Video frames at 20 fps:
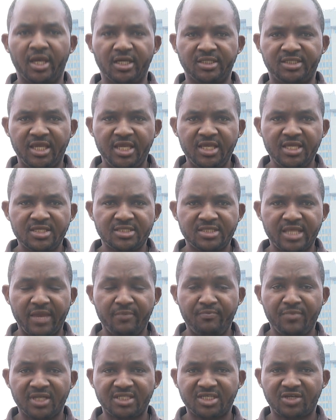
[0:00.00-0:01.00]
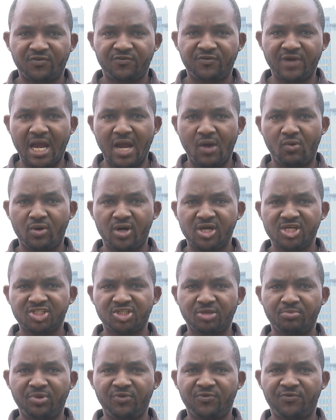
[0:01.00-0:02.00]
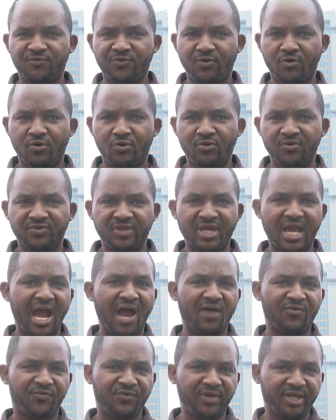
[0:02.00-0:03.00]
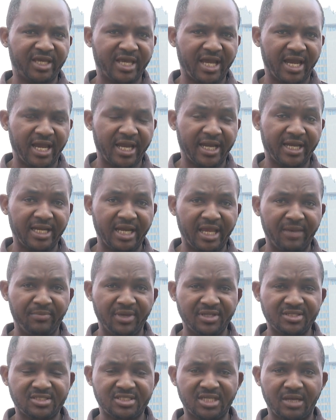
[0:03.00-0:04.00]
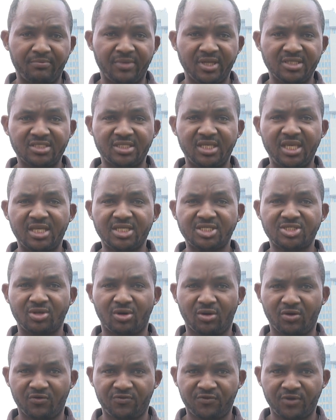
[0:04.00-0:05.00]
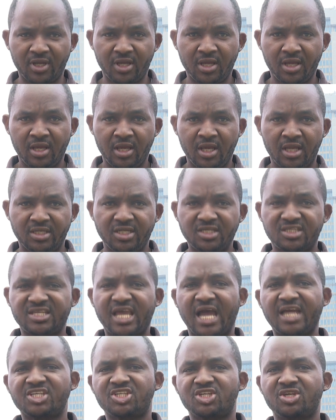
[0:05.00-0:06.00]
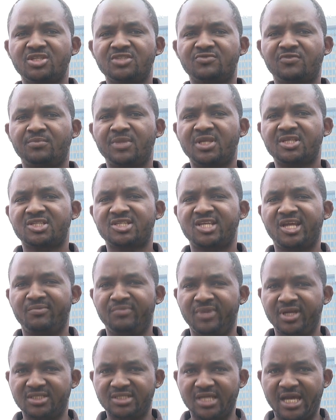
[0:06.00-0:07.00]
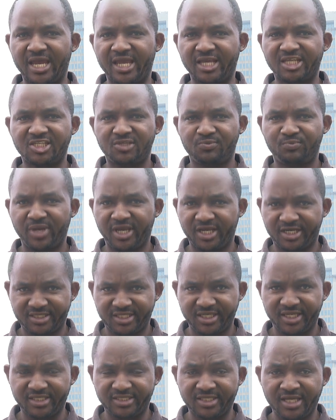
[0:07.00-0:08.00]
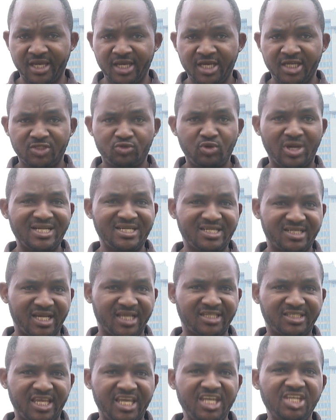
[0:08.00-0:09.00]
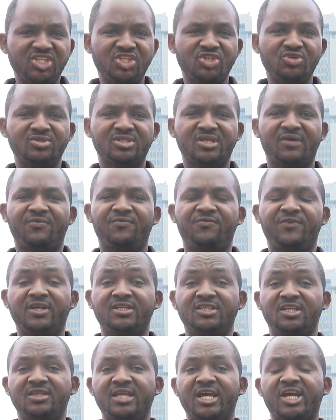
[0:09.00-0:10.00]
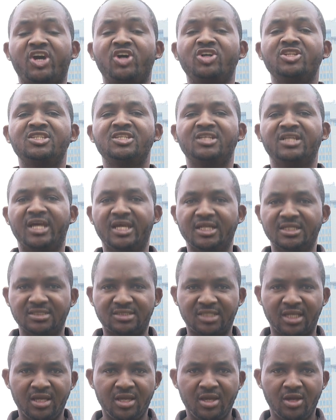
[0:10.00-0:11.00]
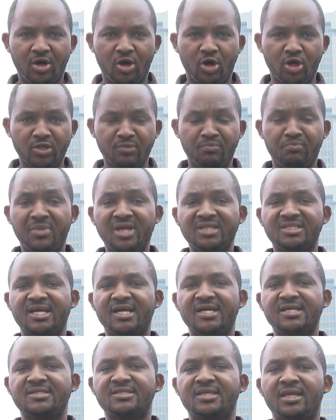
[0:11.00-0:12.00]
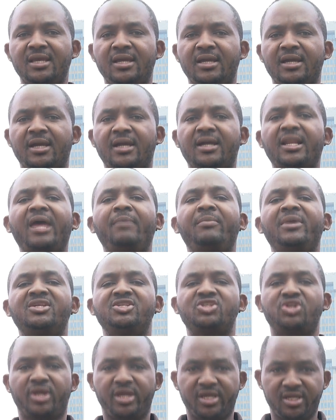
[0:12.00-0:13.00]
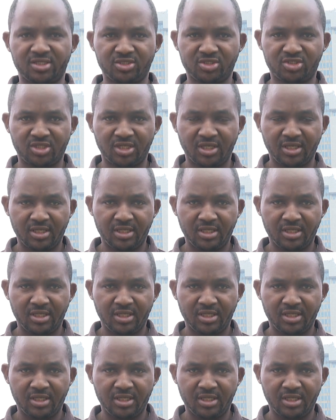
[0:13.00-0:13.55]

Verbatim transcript: It is a matter of hours before the Africa Climate Summit kicks off. Discussions from the summit are expected to address issues affecting the continent on matters climate change.